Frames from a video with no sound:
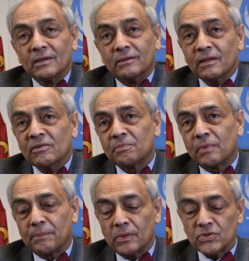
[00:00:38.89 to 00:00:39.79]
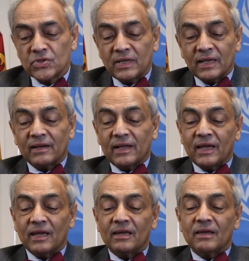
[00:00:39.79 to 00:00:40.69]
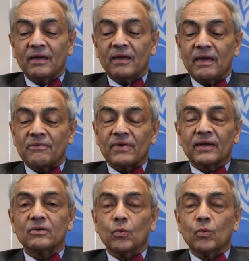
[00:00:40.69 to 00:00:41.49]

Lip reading: disproportionately affect